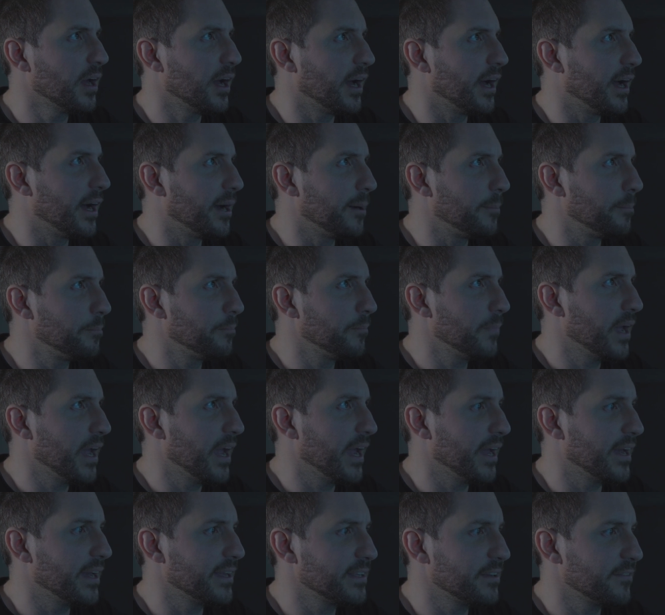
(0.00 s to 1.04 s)
and
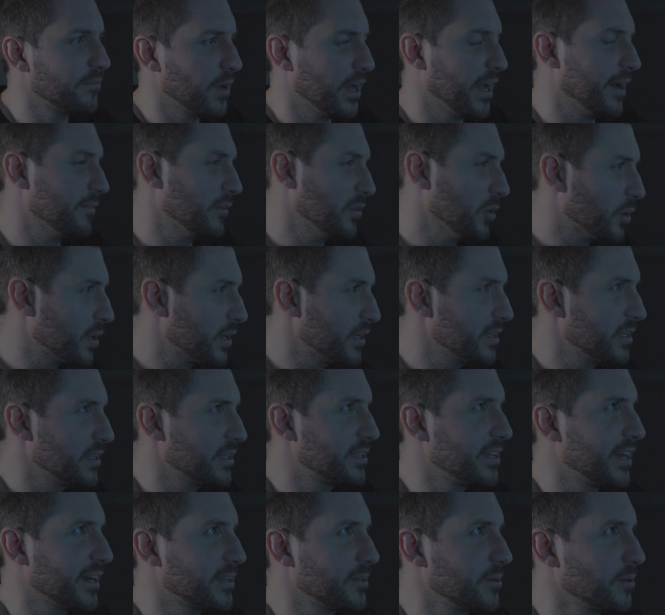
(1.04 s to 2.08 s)
if we have a look into
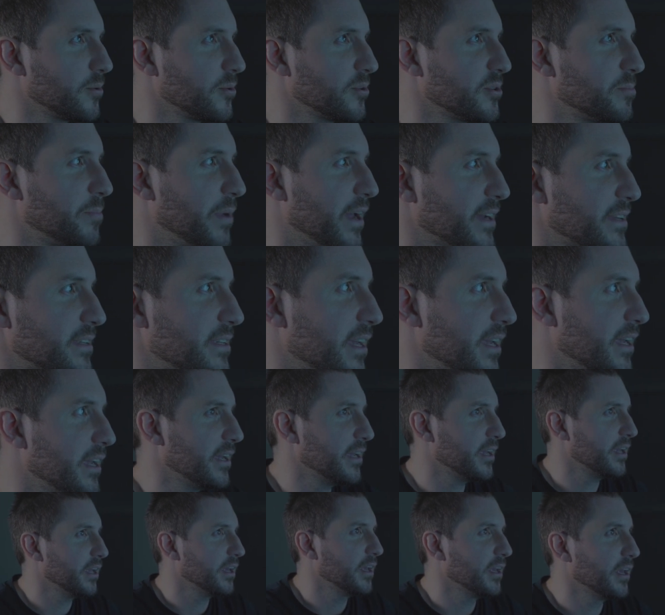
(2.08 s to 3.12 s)
the technical specs
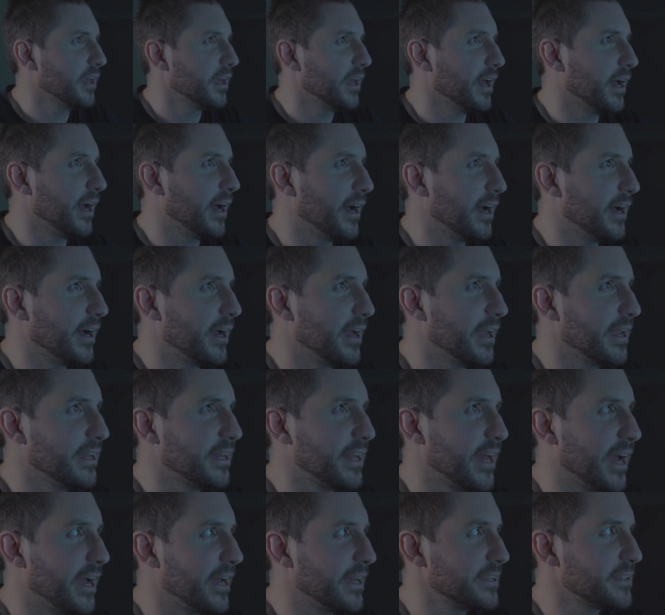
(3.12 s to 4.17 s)
here,
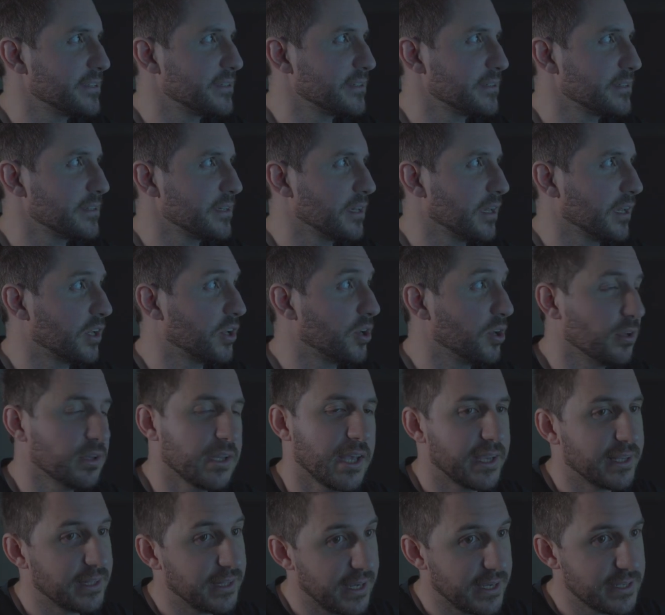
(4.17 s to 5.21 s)
it has
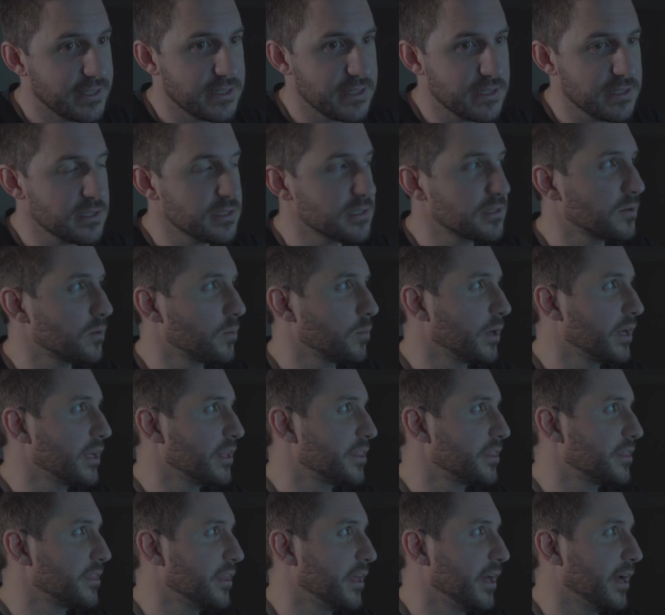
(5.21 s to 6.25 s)
QLED lenses
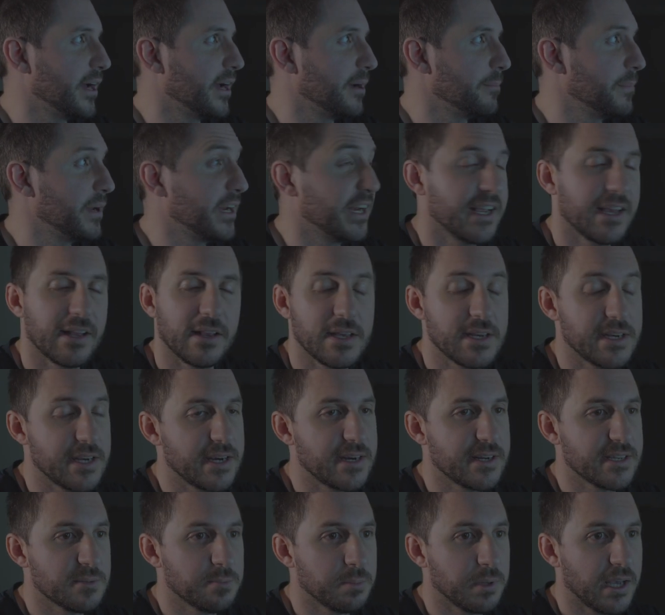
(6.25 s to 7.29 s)
with mini
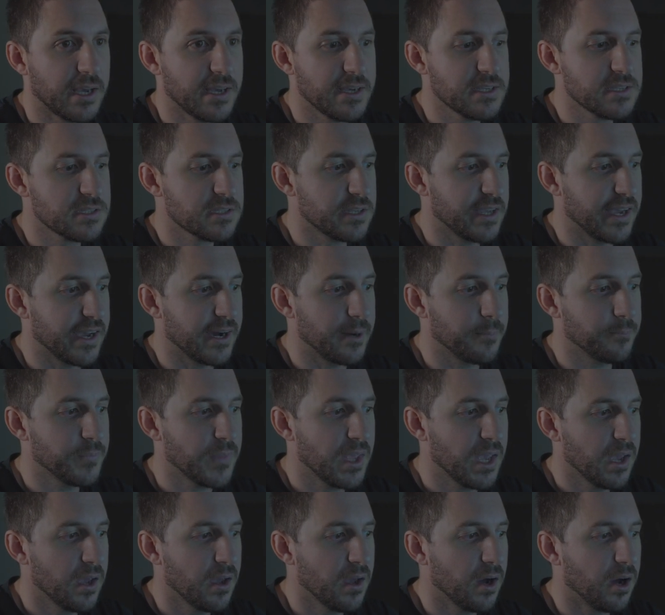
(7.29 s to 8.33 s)
LED displays. Now,
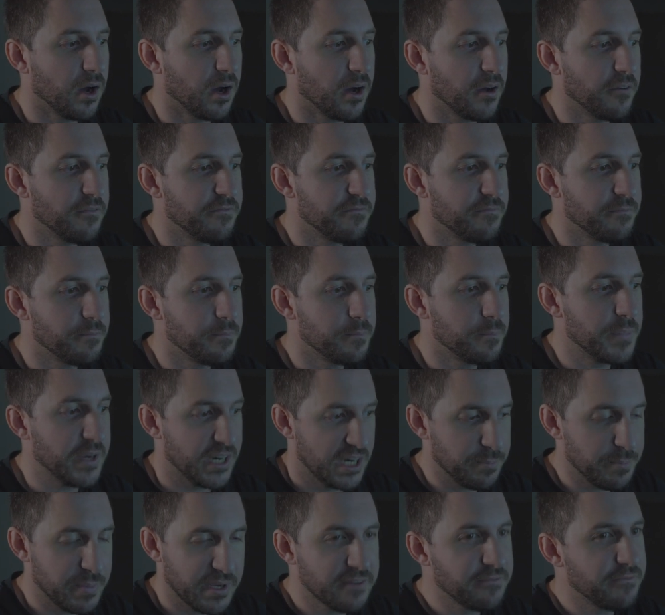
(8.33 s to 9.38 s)
I've
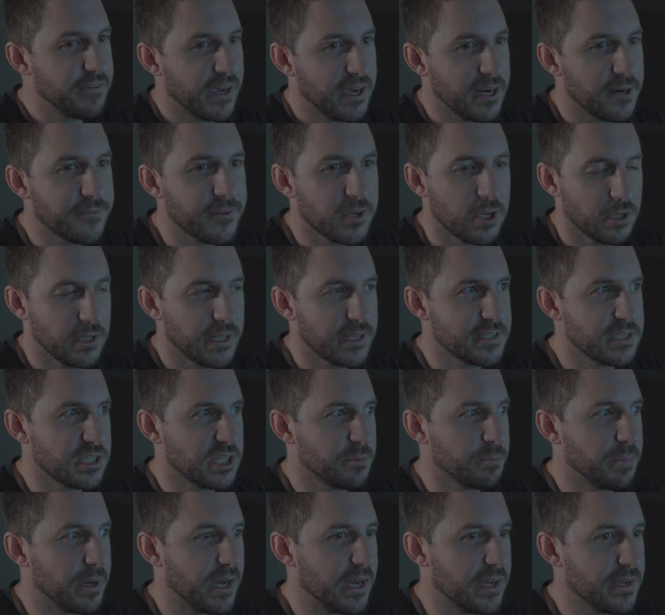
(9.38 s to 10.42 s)
been a big fan of QLEDs in
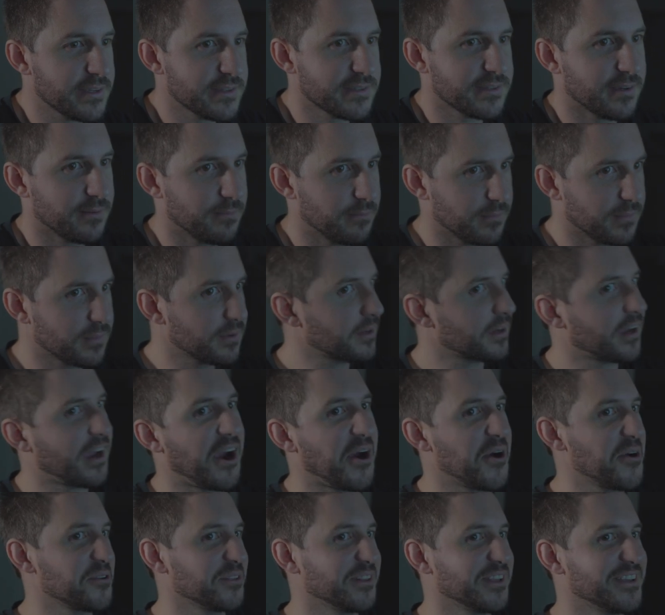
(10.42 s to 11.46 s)
the past,
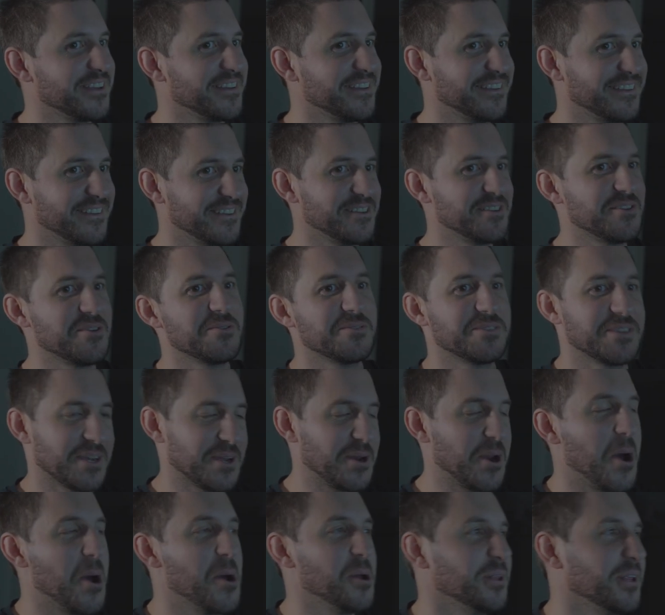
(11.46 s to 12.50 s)
currently
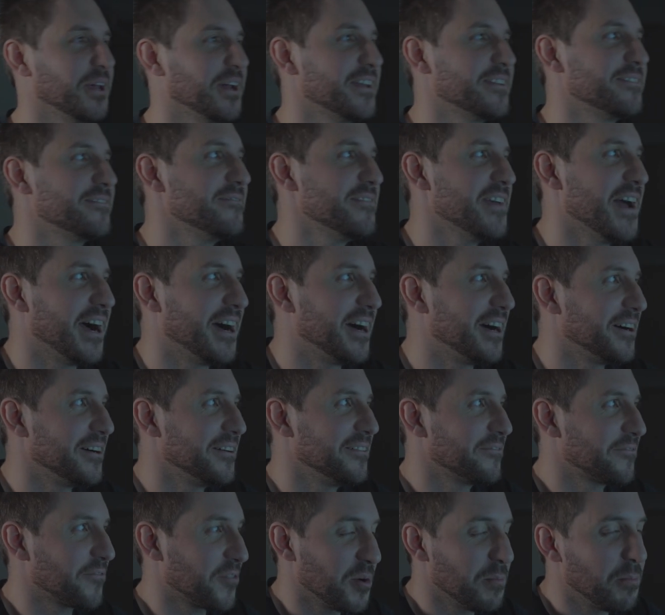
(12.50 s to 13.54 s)
using an
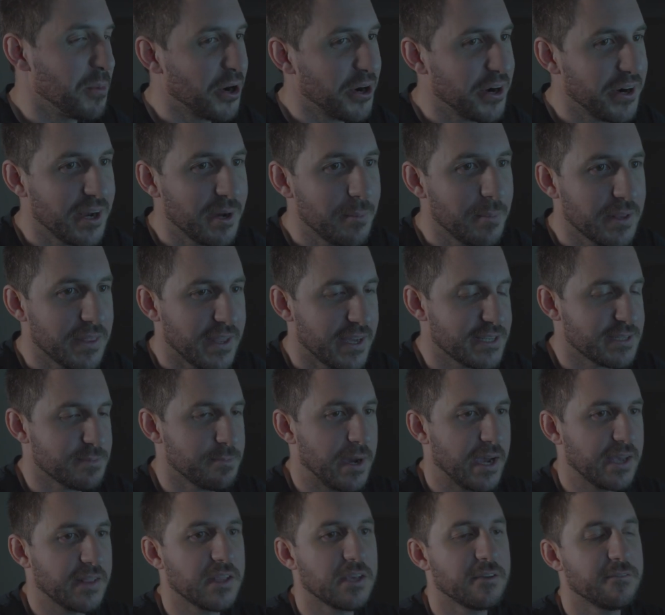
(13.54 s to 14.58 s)
OLED for a monitor, but that's
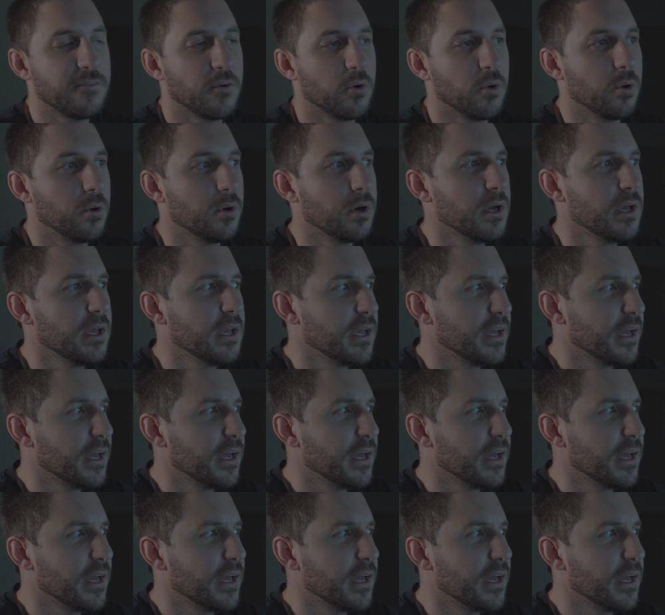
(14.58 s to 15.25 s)
mainly for